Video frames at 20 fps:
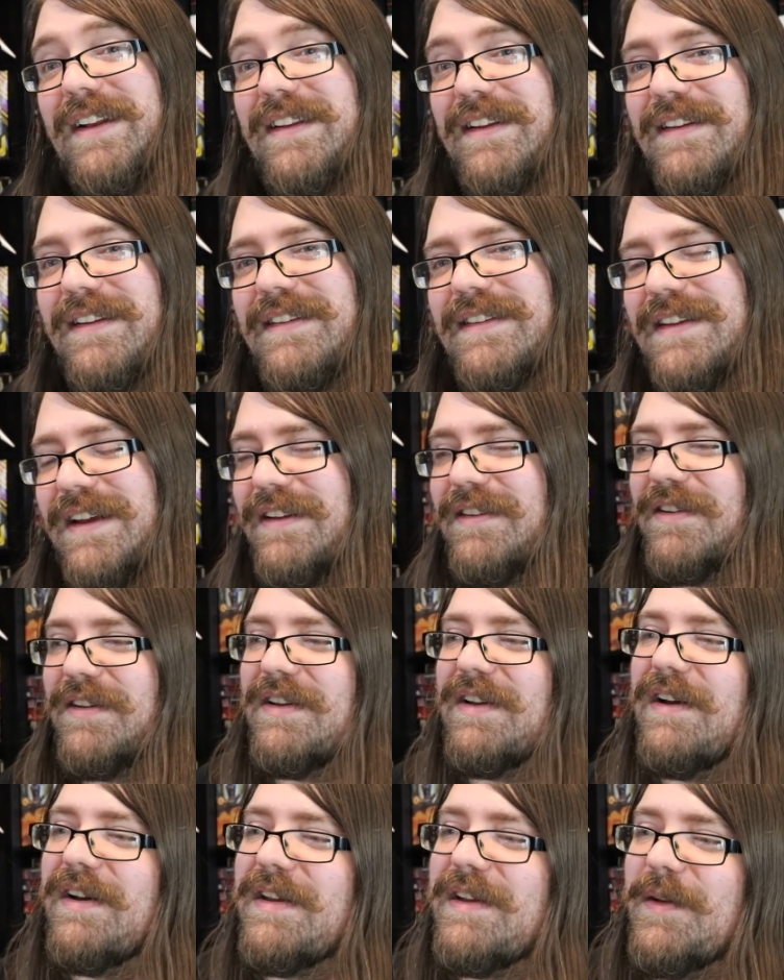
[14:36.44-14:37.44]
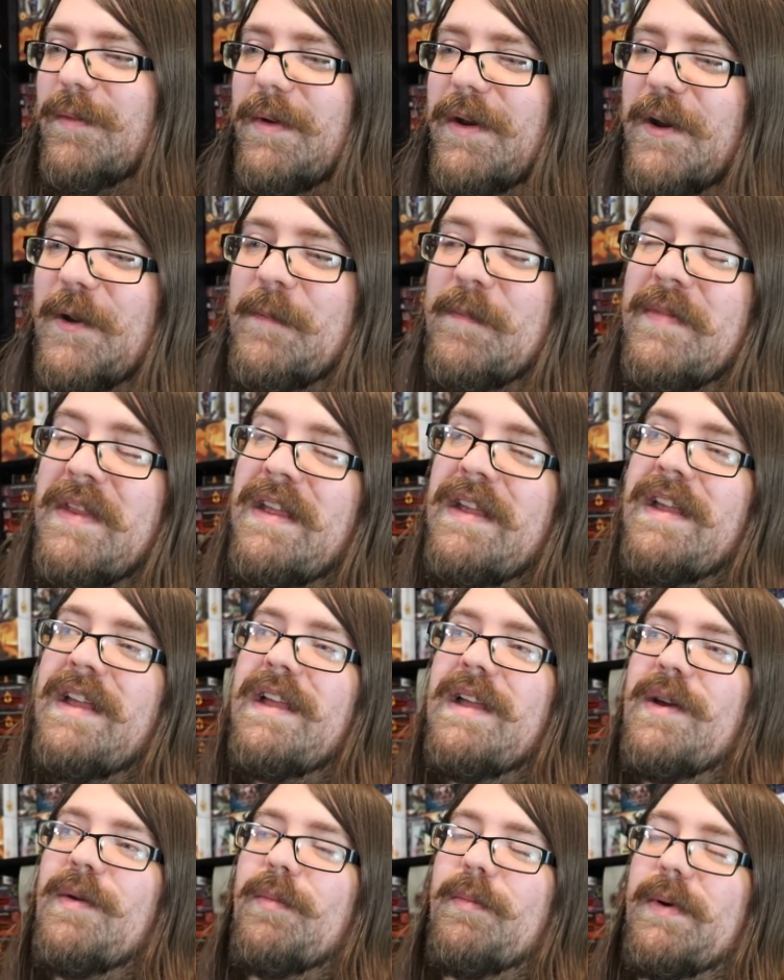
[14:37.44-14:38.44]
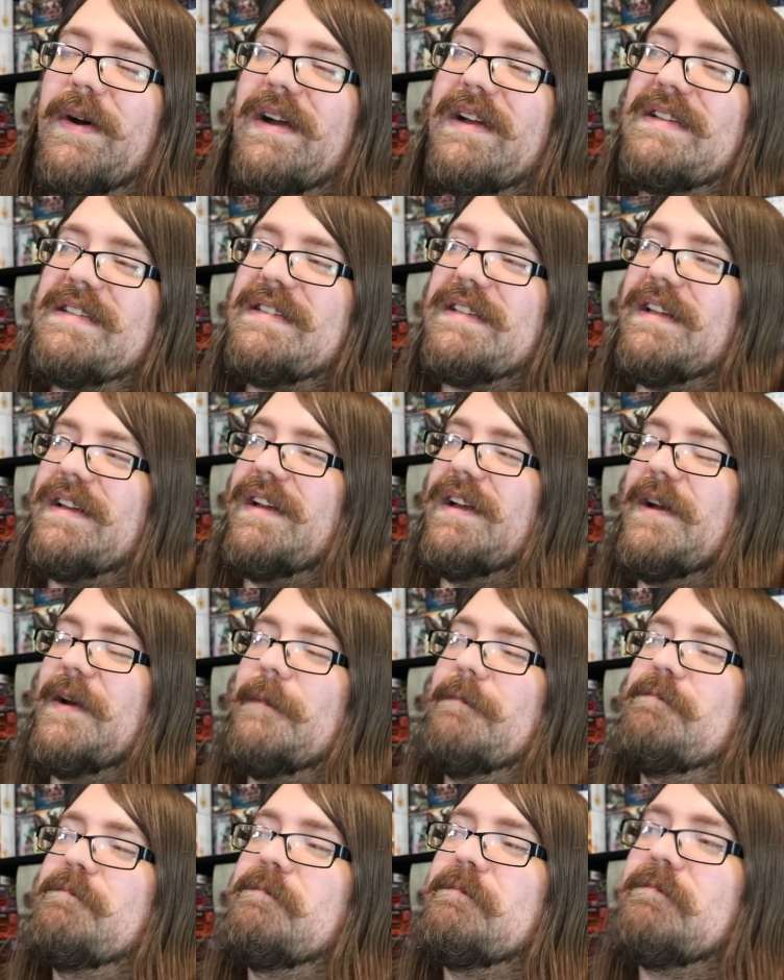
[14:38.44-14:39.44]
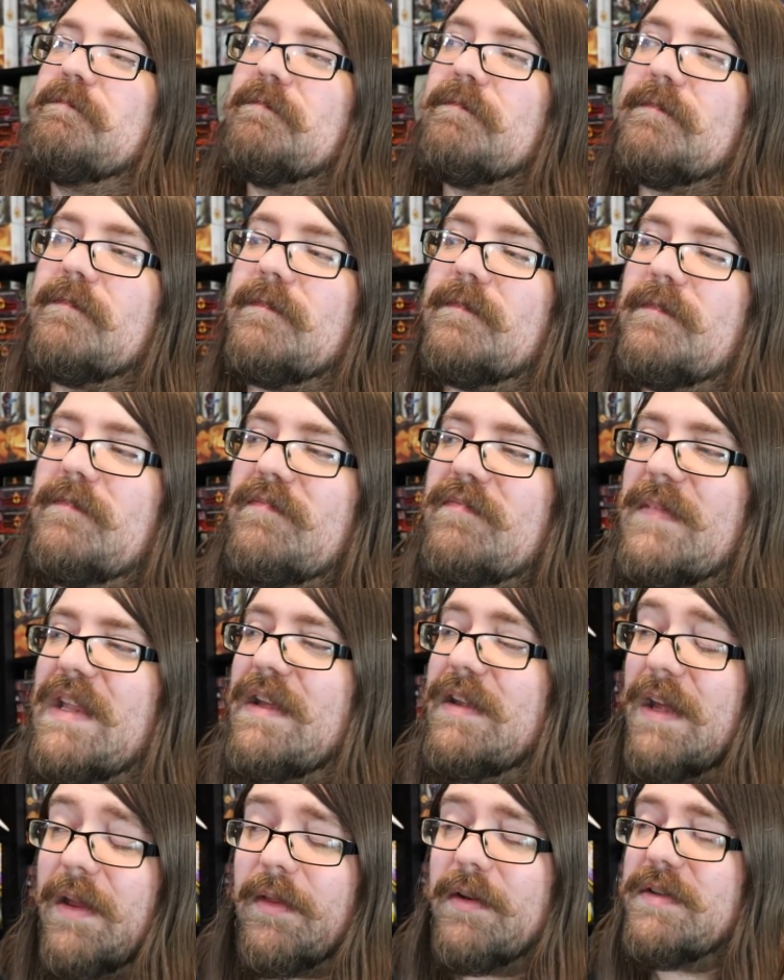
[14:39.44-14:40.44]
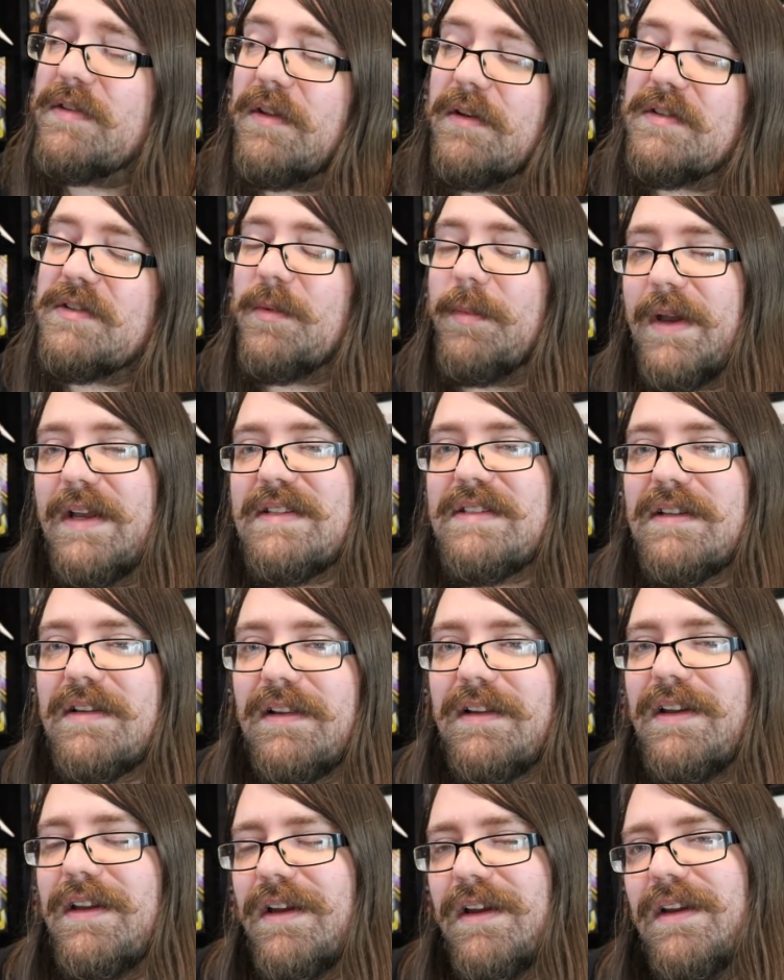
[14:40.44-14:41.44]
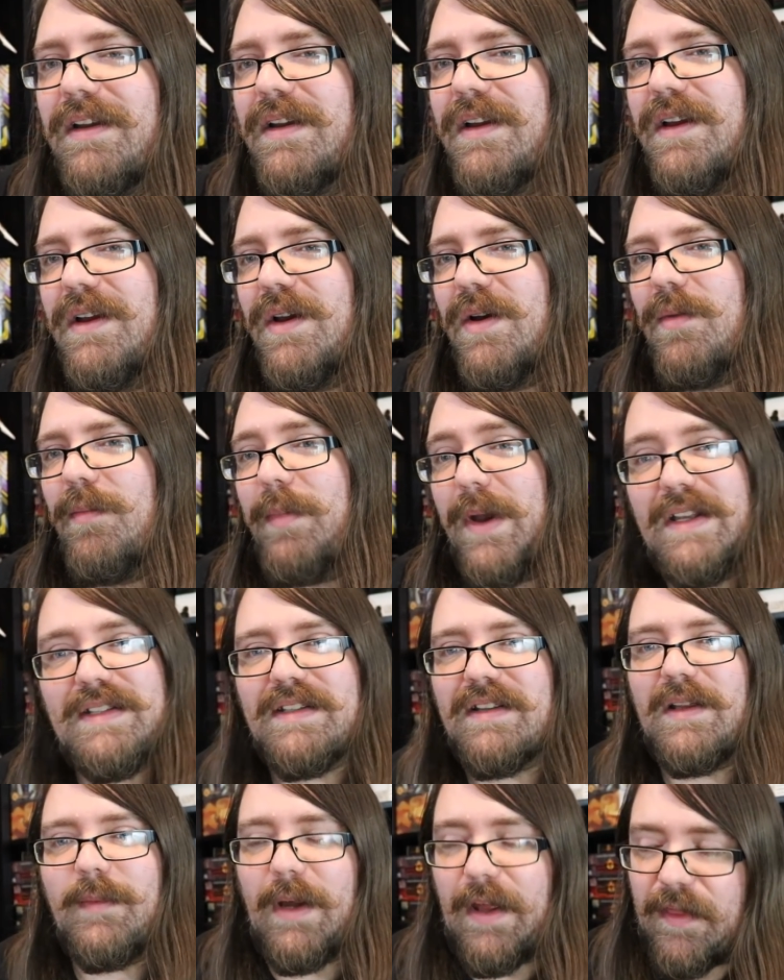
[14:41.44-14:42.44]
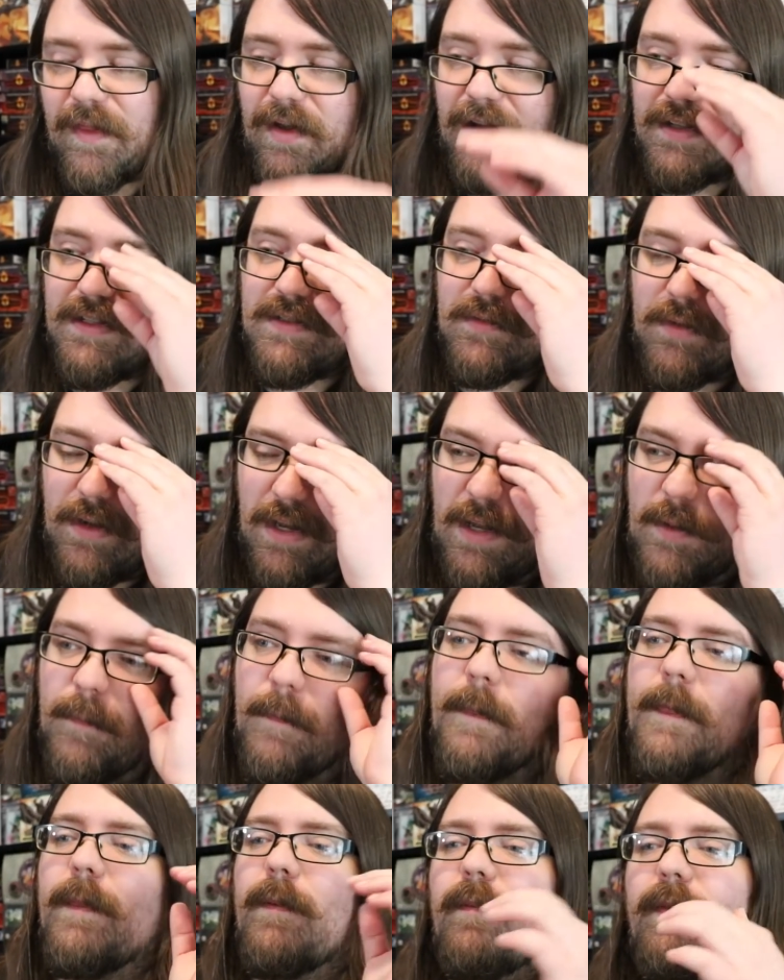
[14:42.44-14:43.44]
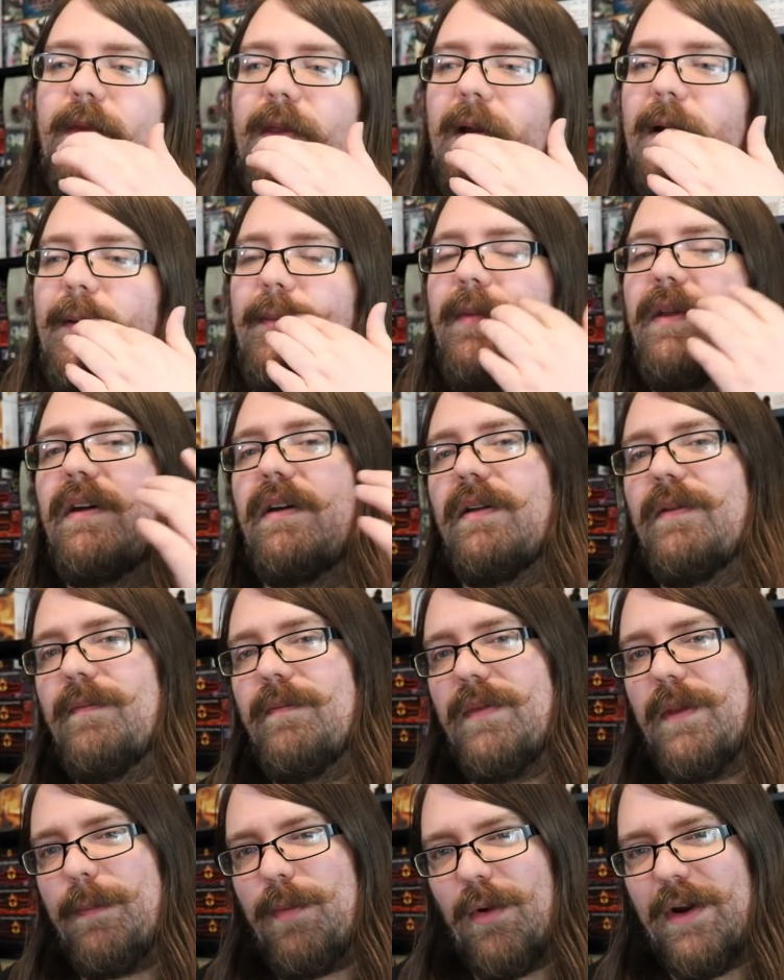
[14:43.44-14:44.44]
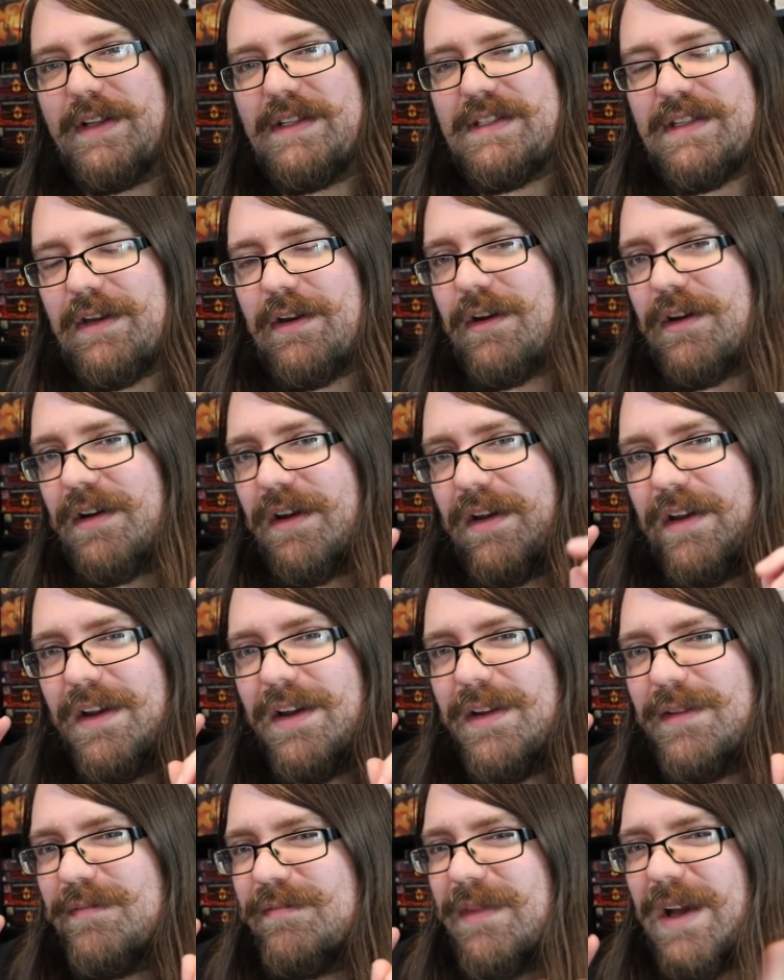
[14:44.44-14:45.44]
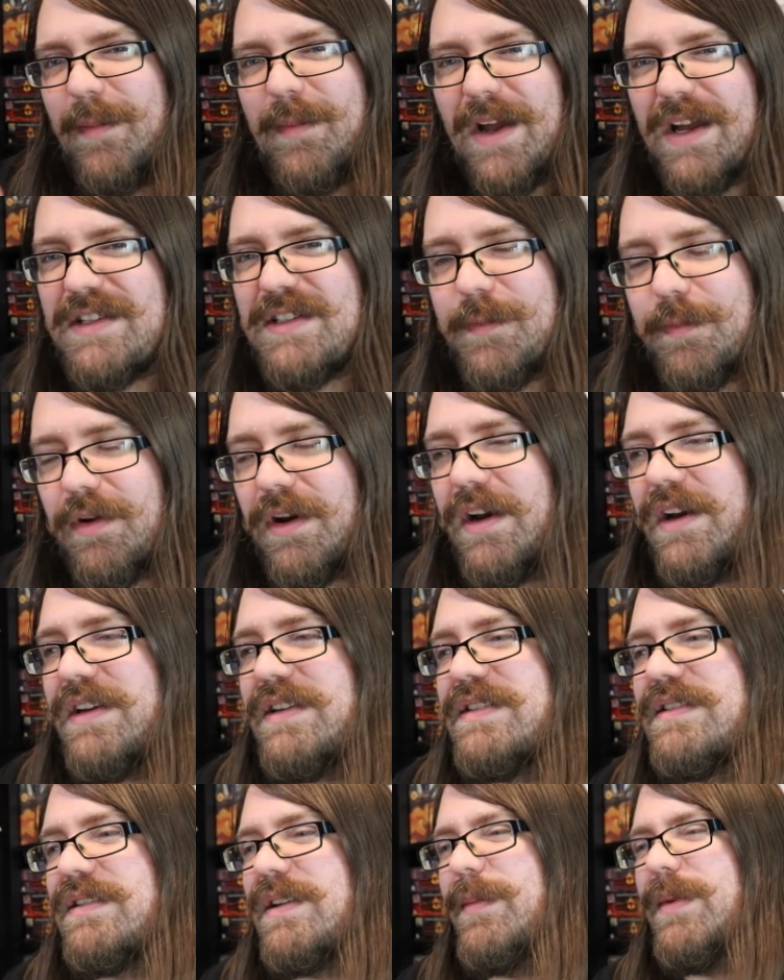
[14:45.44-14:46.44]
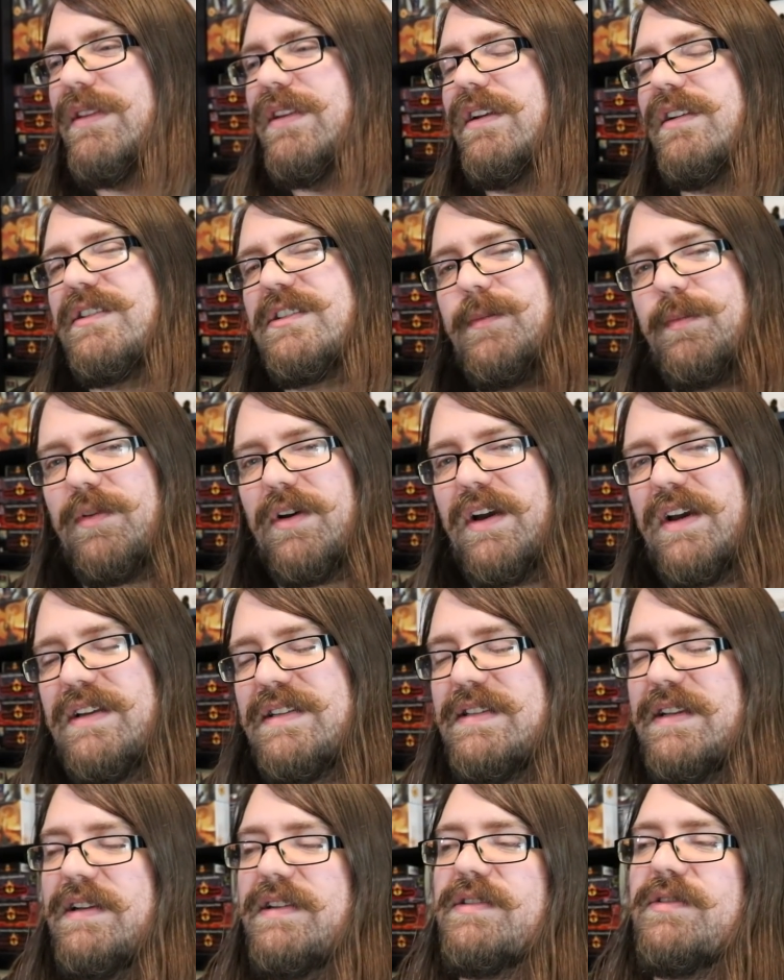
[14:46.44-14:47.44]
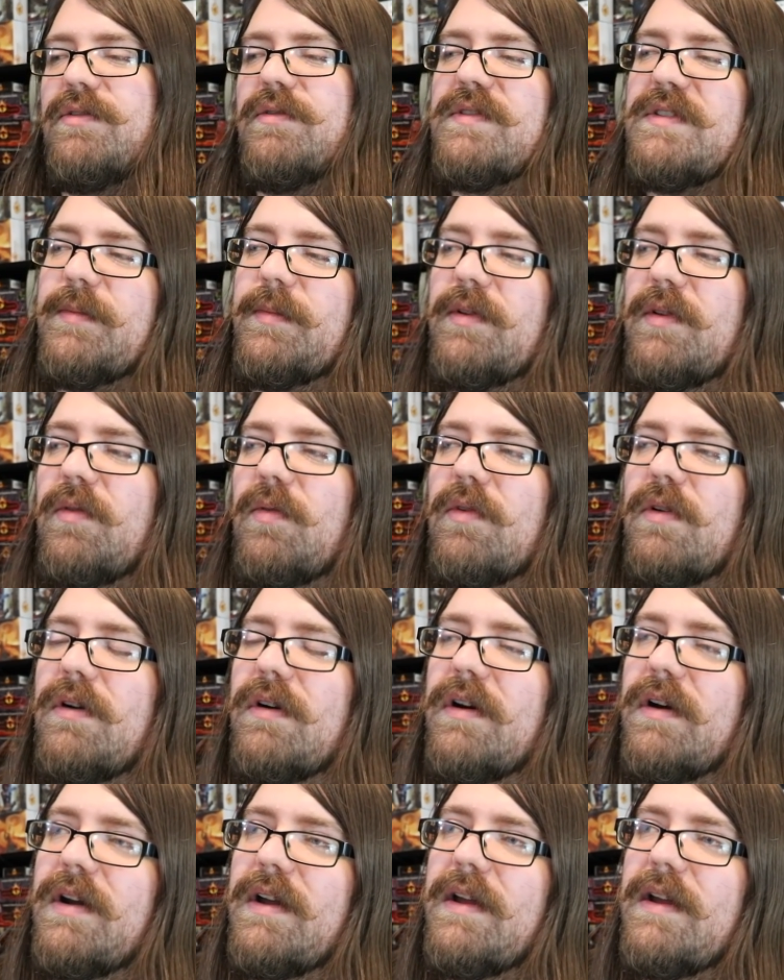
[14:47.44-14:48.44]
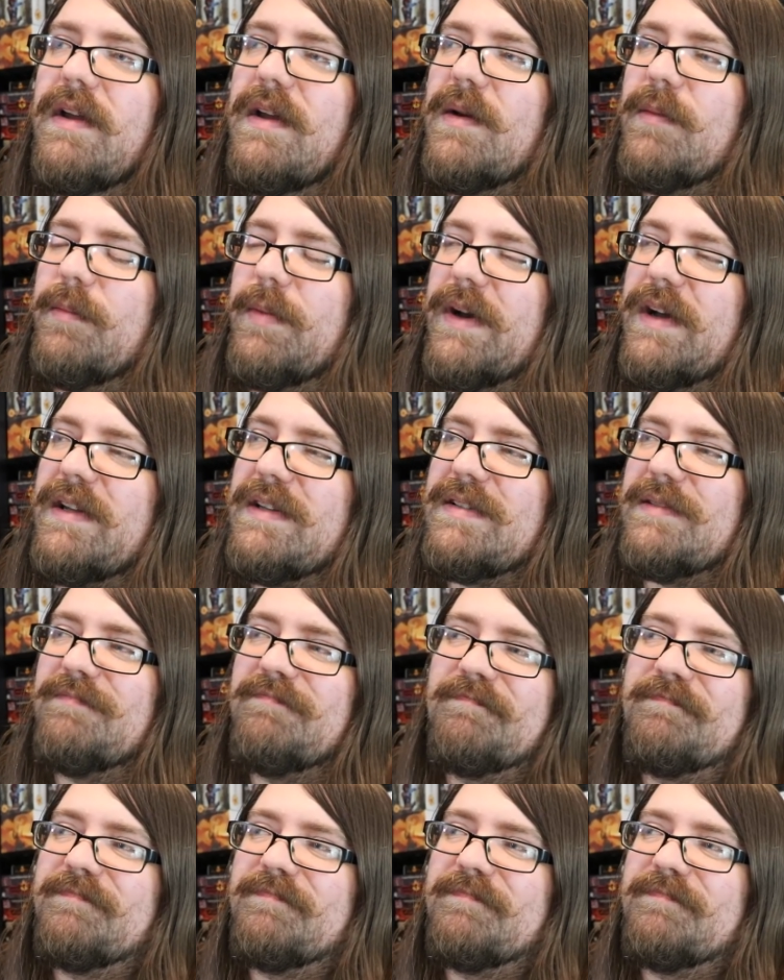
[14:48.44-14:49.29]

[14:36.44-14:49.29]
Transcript: I didn't intend on talking about, but um, yeah, those, those are basically basically my thoughts. Right, the the the points here I'm not surprised. I'm a little surprised that it's Crucible of War, but